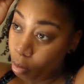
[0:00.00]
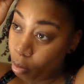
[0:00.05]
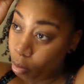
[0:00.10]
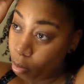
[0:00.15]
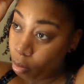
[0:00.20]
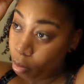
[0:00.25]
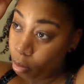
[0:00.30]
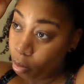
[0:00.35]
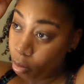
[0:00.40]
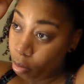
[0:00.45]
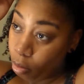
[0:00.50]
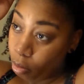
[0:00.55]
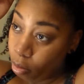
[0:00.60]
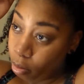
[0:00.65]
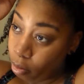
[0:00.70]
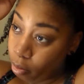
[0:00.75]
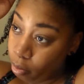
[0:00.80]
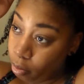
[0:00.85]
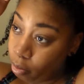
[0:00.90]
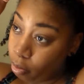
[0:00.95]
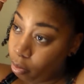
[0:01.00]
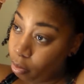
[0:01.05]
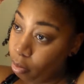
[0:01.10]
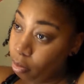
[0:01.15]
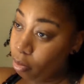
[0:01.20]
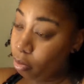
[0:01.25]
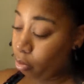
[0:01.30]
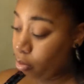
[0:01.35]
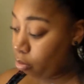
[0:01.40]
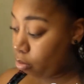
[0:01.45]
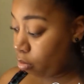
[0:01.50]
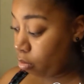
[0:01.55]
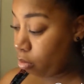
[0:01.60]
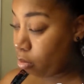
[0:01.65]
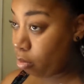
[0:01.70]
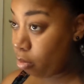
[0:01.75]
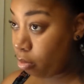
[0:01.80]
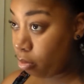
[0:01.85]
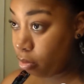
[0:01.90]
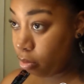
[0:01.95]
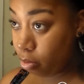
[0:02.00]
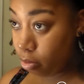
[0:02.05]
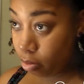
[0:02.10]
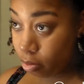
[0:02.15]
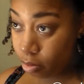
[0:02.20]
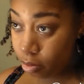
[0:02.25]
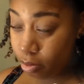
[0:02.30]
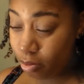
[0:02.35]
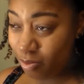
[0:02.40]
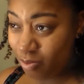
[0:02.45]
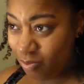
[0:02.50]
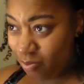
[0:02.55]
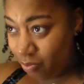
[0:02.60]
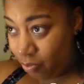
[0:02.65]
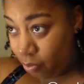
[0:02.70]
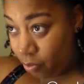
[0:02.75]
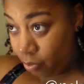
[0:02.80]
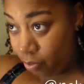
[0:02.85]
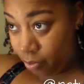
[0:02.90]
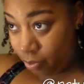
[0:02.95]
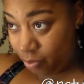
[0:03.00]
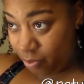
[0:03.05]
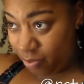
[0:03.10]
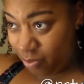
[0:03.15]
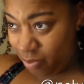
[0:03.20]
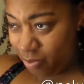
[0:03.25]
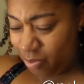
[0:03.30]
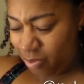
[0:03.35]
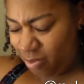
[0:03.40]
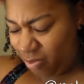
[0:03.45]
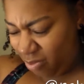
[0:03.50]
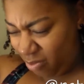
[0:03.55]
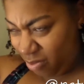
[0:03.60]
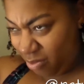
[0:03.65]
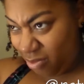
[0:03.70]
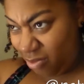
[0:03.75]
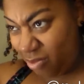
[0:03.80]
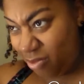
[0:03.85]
No one is speaking in this clip.